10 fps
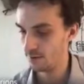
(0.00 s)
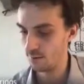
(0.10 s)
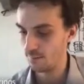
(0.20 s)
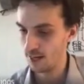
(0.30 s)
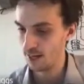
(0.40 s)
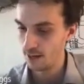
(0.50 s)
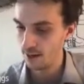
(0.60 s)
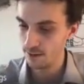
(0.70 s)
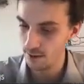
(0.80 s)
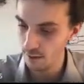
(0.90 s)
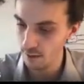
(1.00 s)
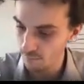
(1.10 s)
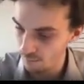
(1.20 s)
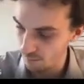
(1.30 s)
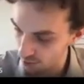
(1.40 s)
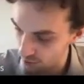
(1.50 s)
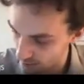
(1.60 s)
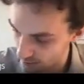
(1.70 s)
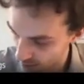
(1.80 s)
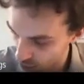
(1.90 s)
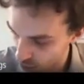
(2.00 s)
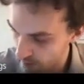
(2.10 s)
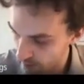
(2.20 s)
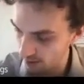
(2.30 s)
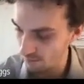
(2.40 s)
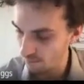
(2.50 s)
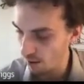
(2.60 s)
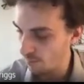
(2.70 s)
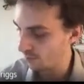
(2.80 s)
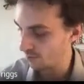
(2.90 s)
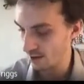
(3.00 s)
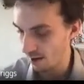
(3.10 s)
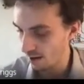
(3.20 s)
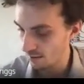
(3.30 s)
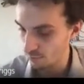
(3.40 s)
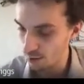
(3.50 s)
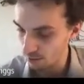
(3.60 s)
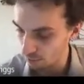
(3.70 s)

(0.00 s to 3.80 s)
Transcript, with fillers: So stuff which is cubic in the variables and higher we